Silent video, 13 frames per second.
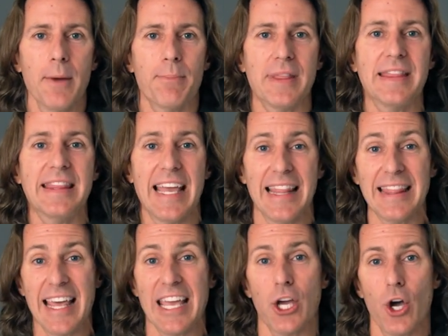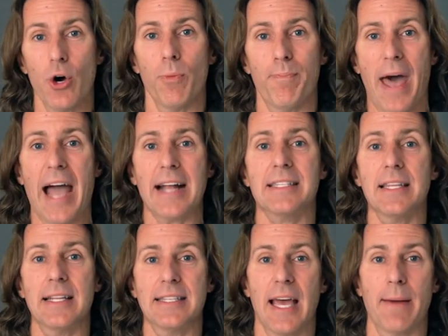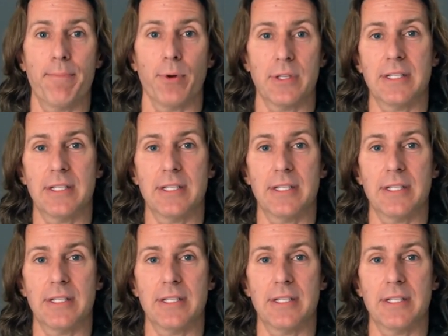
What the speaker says: but then they go back to the temple